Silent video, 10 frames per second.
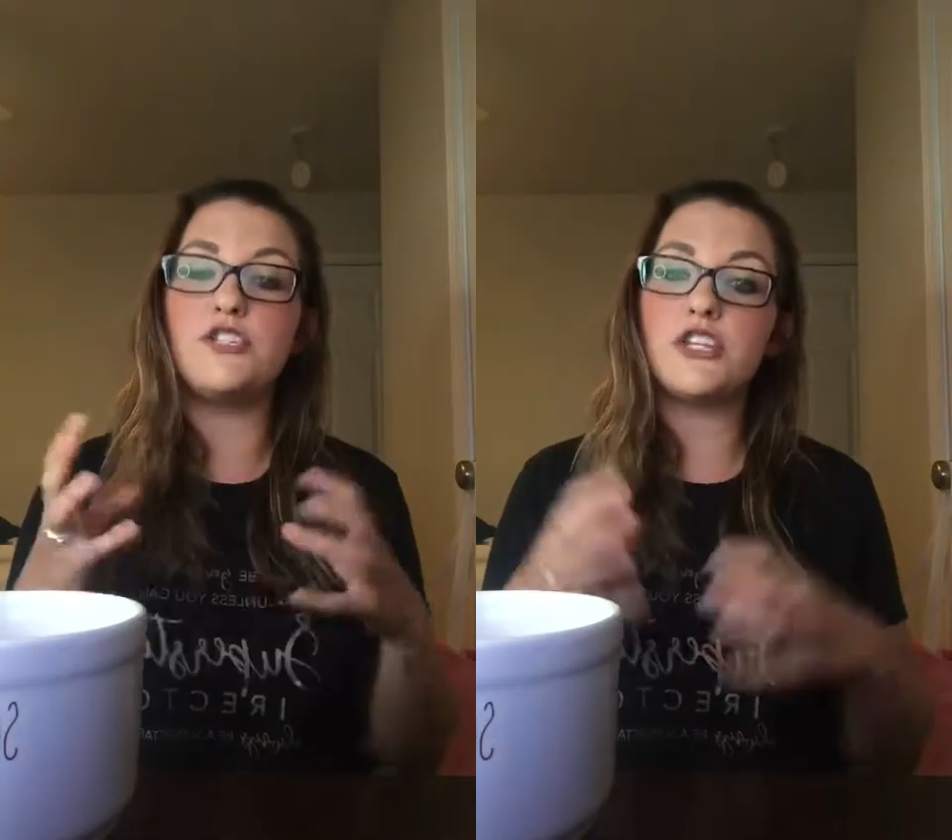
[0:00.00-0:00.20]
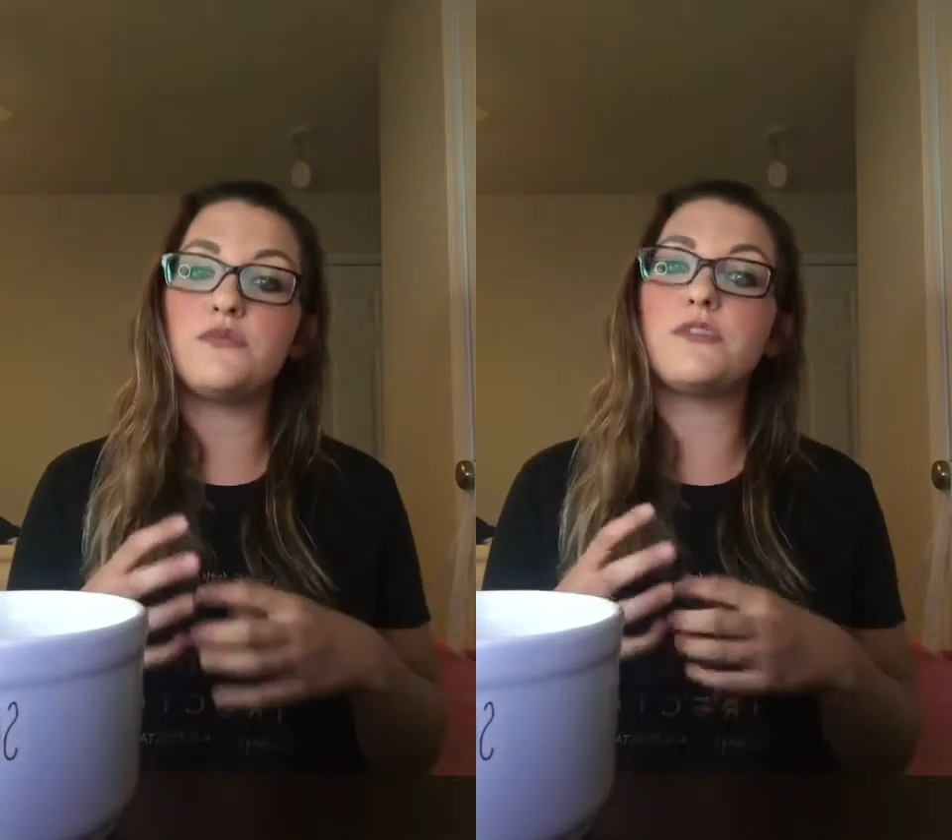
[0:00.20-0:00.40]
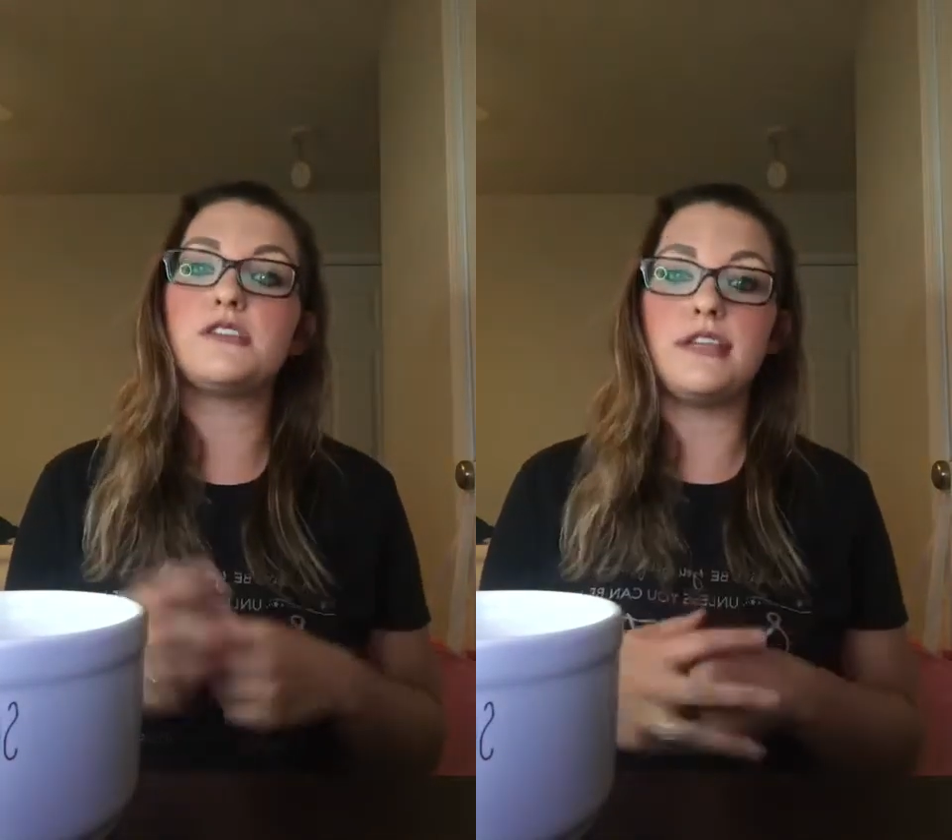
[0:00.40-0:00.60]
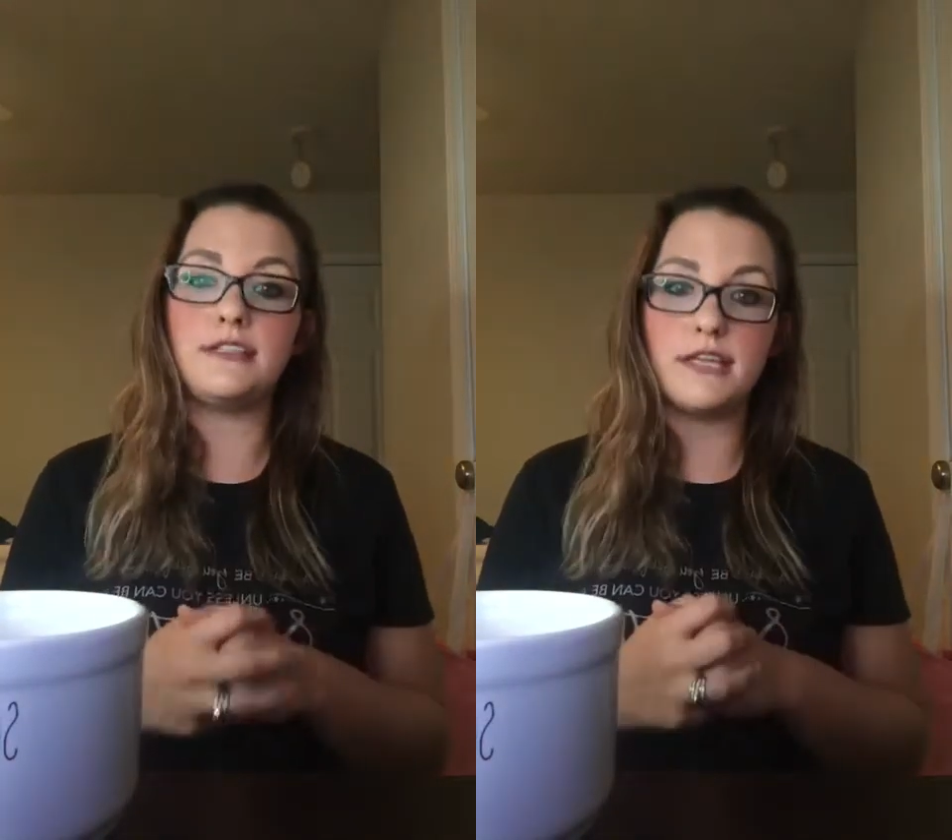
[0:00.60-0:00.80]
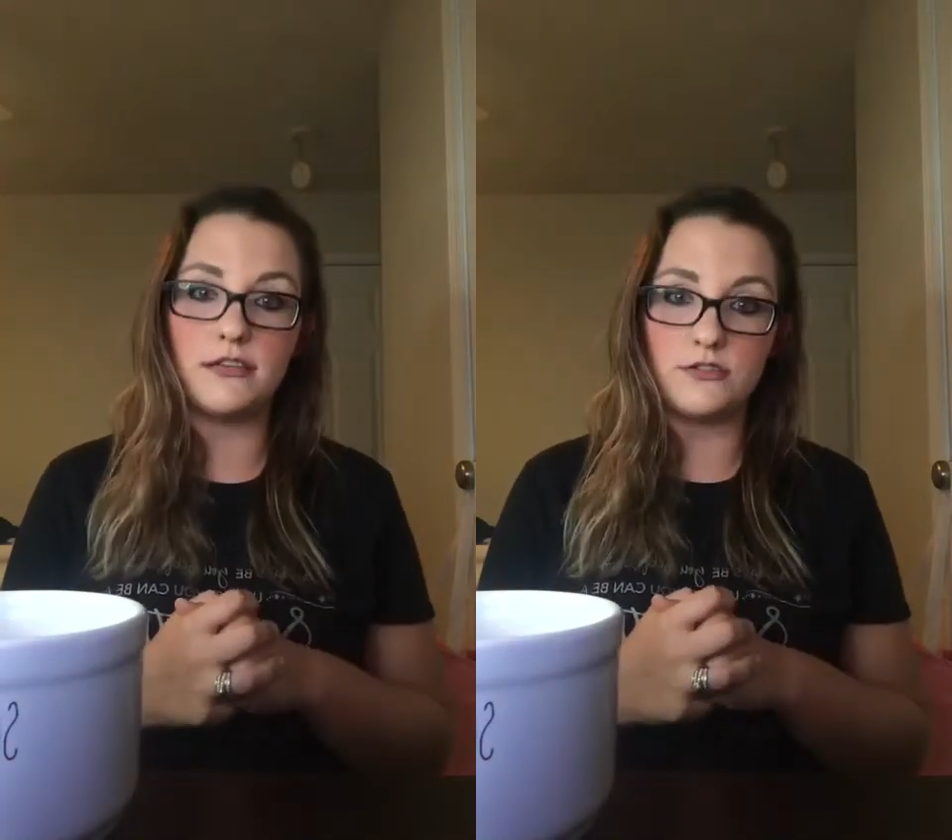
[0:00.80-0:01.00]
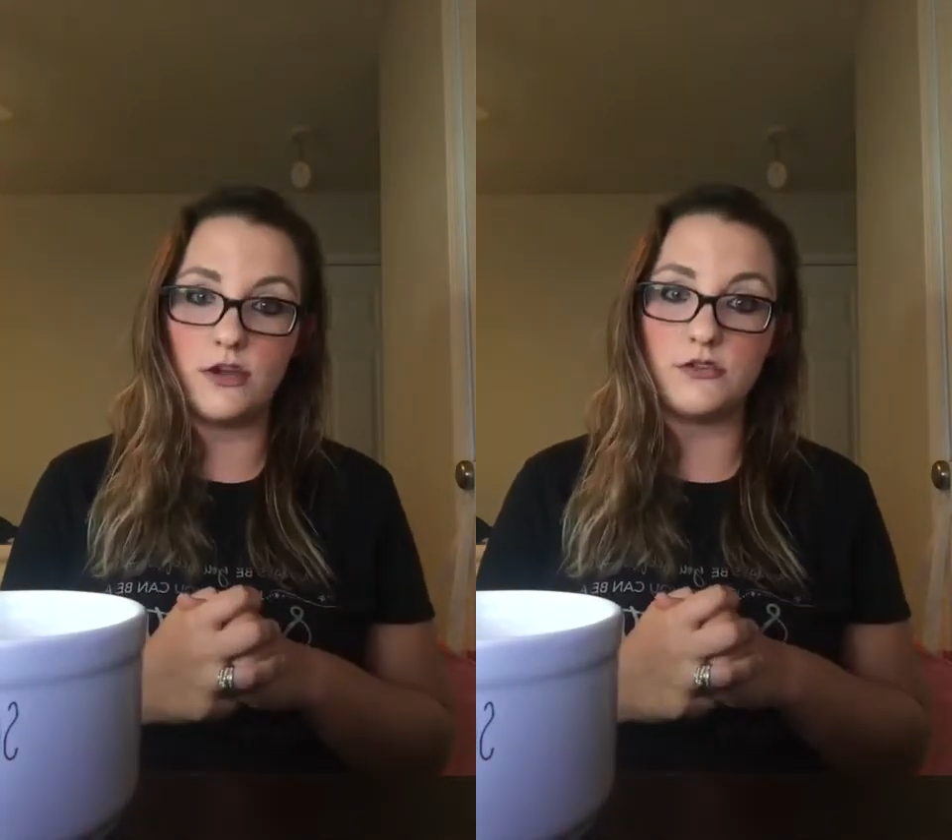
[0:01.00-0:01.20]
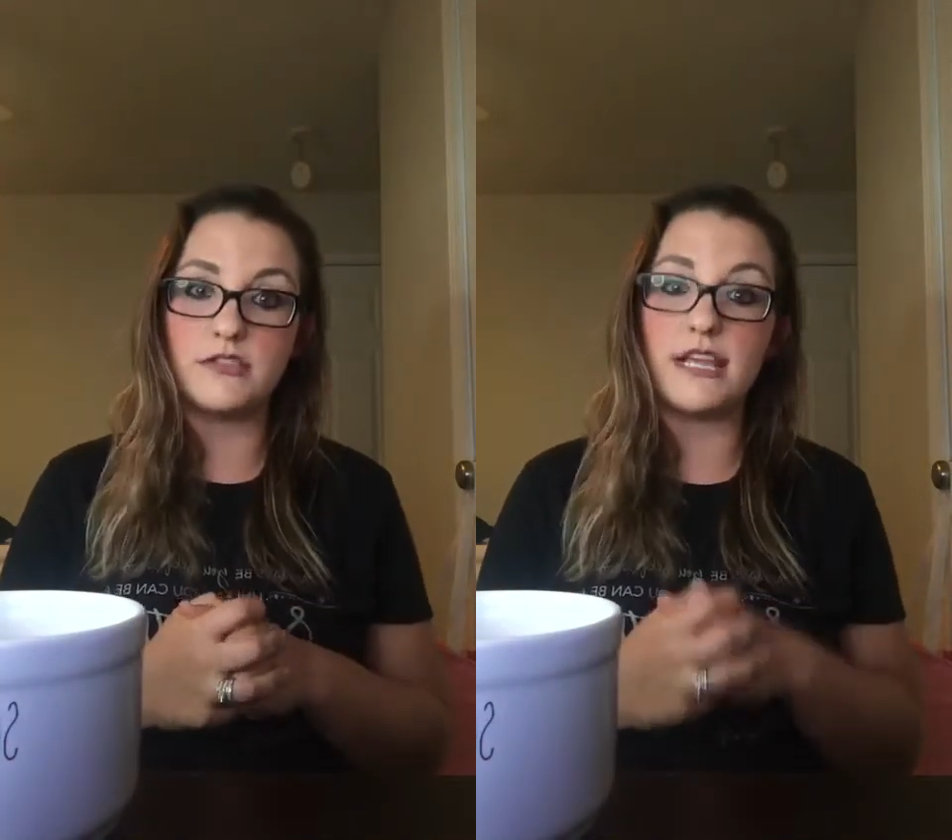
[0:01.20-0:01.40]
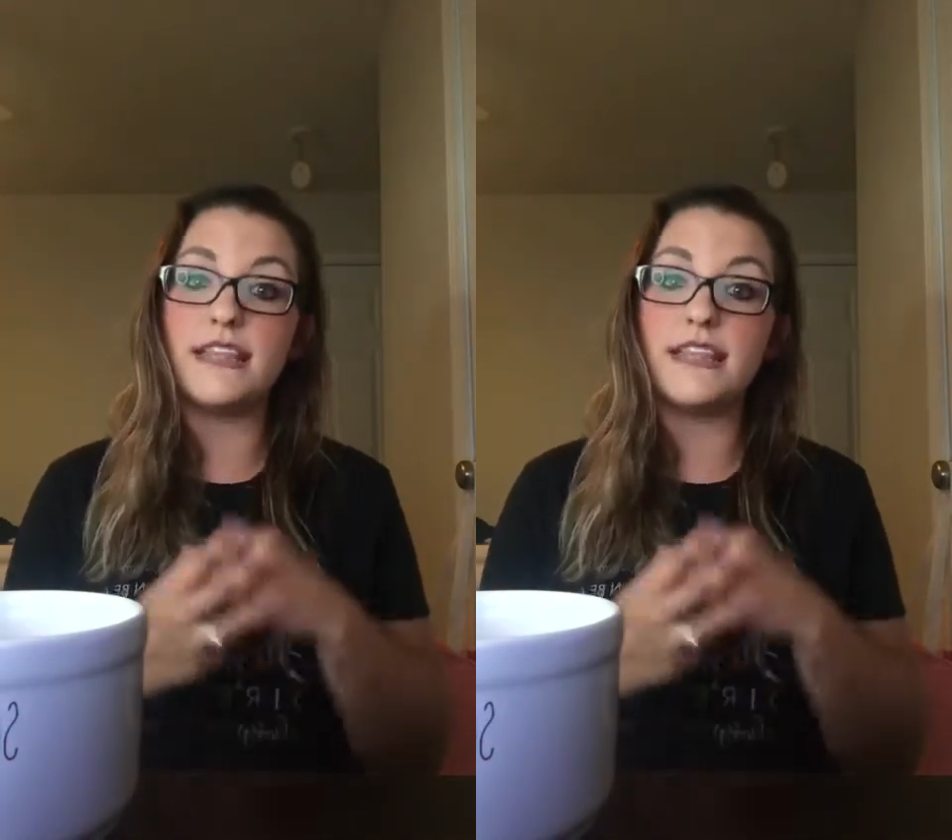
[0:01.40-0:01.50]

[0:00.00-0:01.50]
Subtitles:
just for Scentsy consultants.